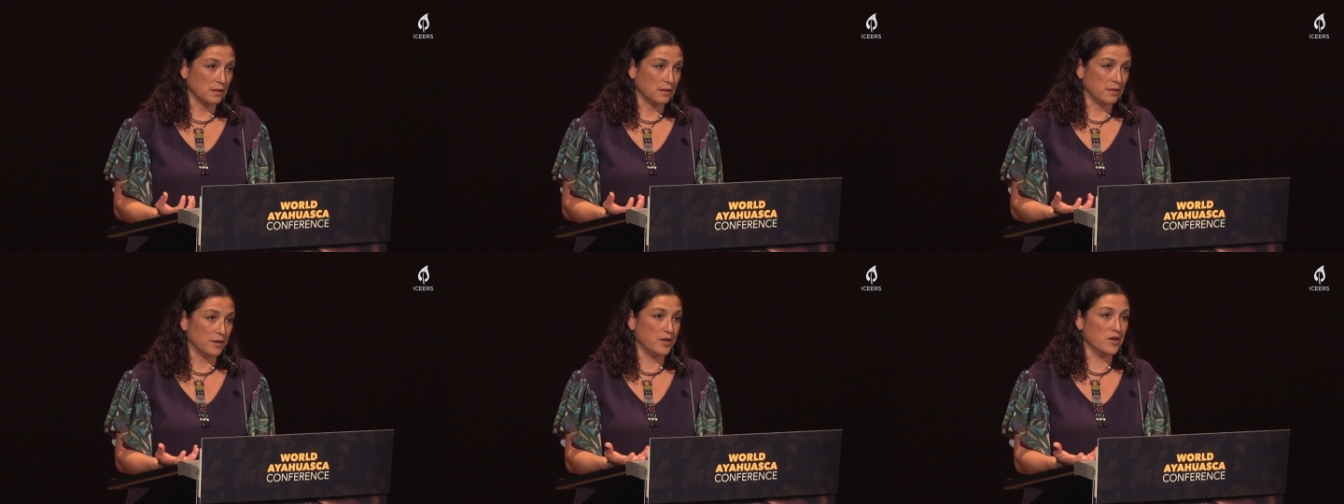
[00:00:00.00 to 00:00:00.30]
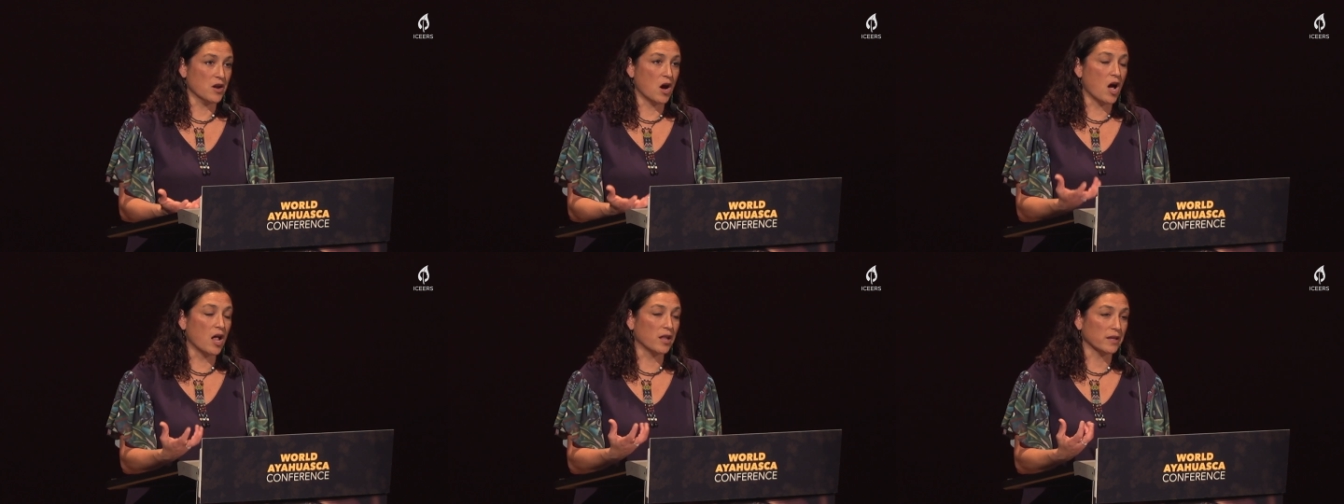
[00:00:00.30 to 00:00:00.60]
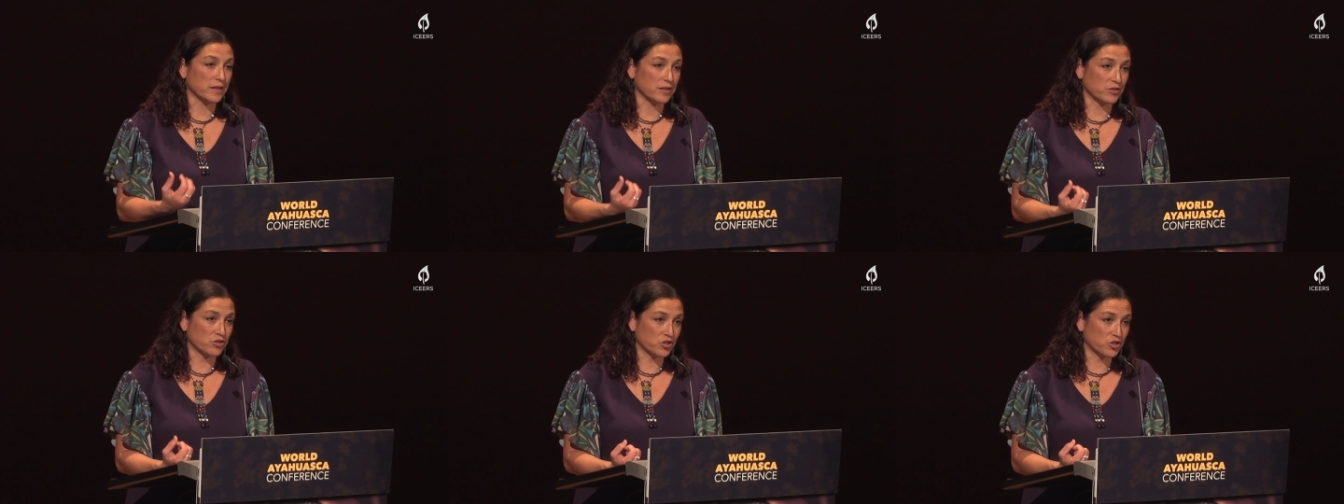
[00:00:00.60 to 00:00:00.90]
the
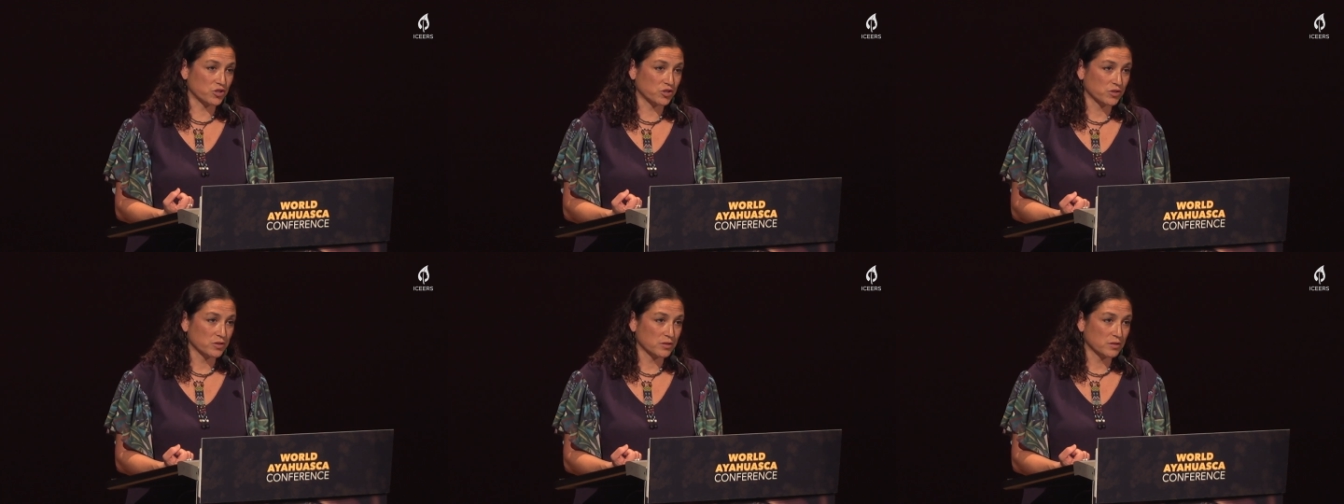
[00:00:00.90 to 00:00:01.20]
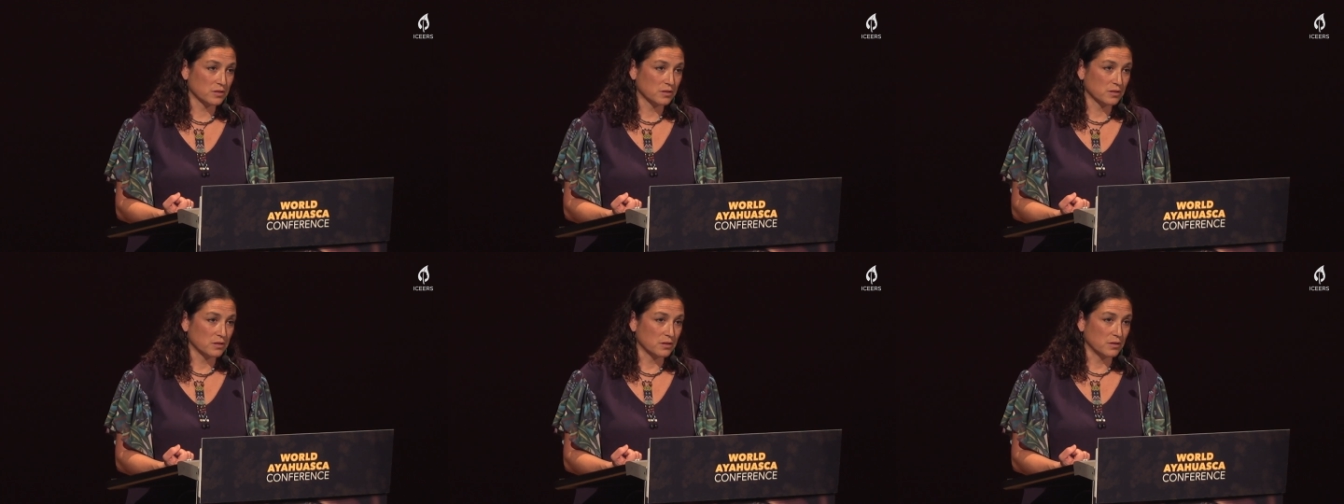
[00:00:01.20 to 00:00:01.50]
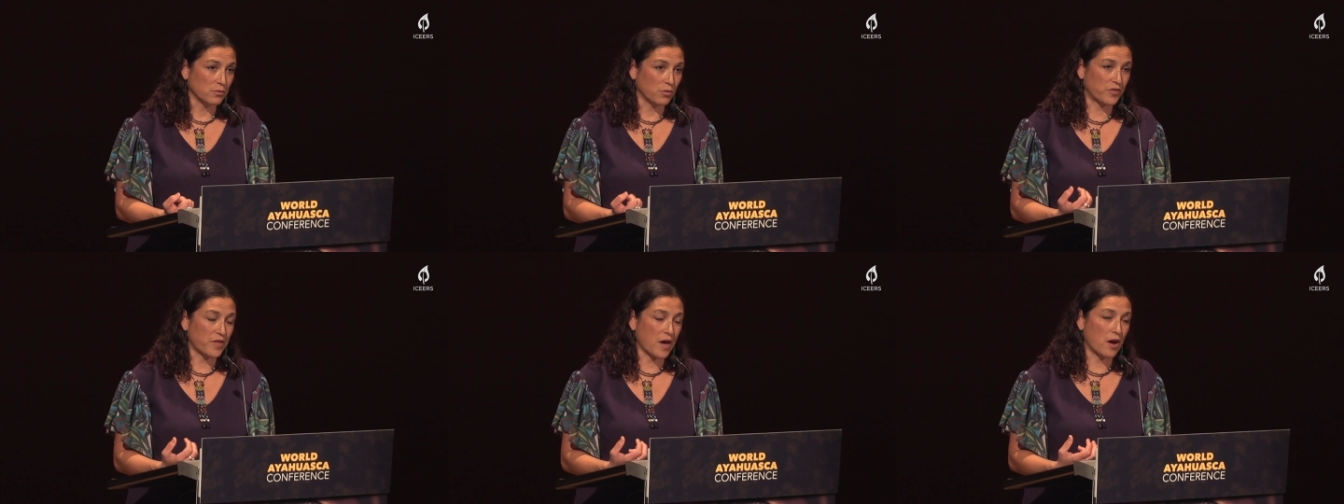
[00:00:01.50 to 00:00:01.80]
knowledge
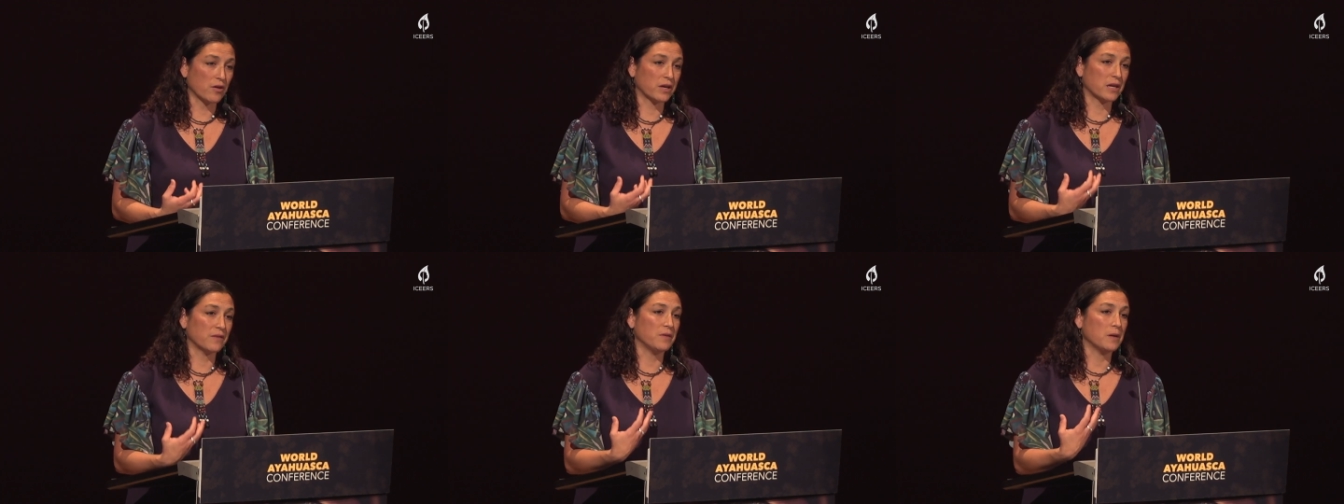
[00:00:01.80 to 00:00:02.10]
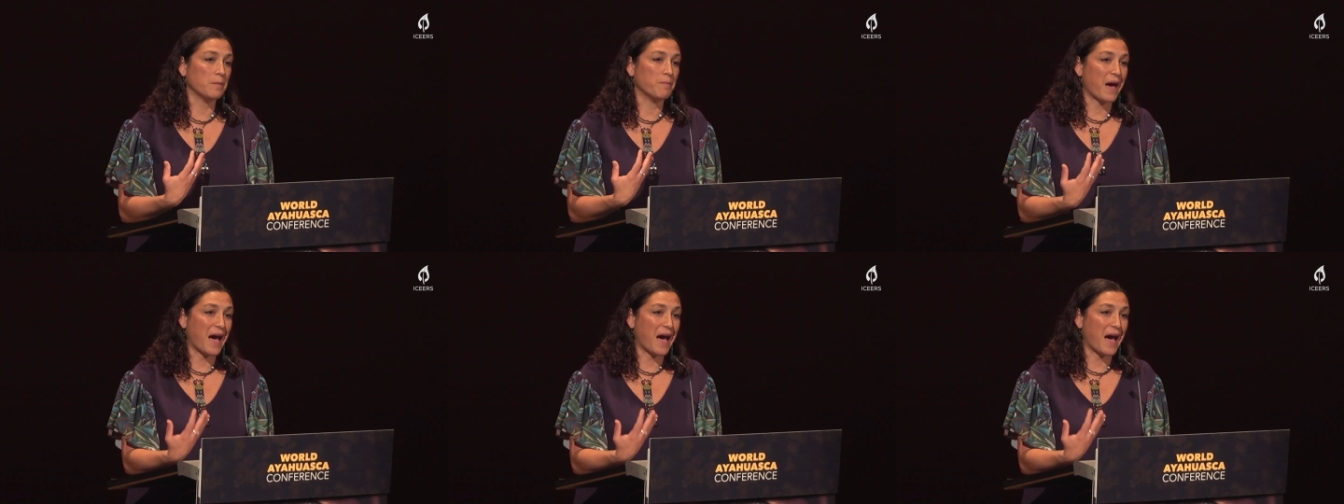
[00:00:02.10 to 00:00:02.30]
without giving